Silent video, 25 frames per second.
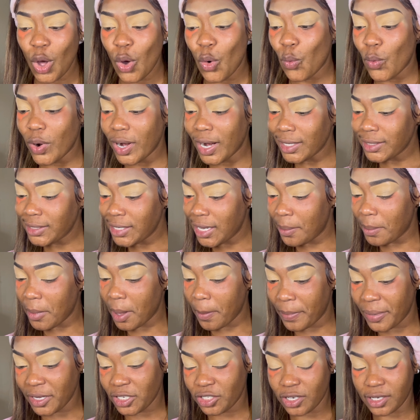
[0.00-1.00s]
when I take my
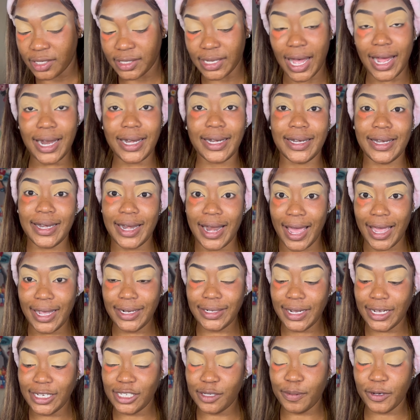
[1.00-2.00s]
pictures at
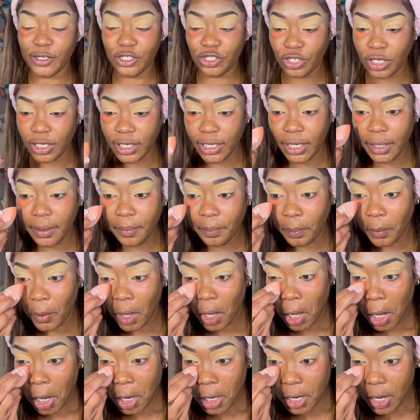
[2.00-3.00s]
night especially,
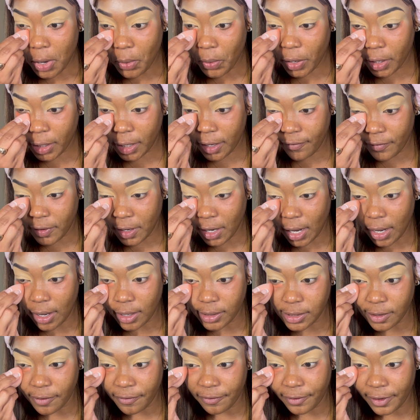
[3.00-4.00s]
they were giving a
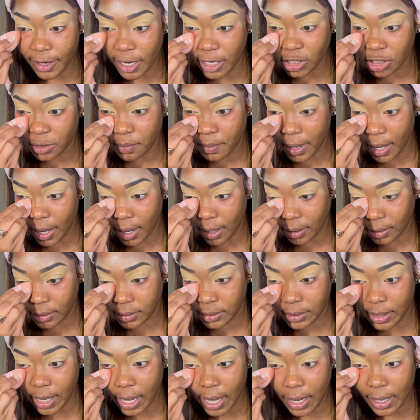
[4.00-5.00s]
lot of
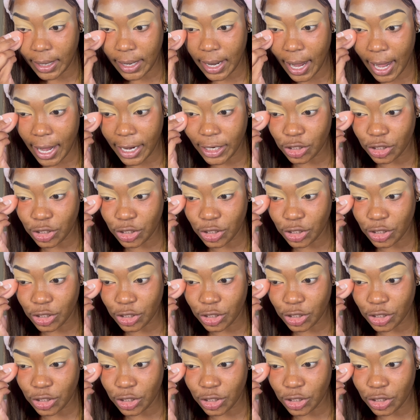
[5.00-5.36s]
flashbacks. And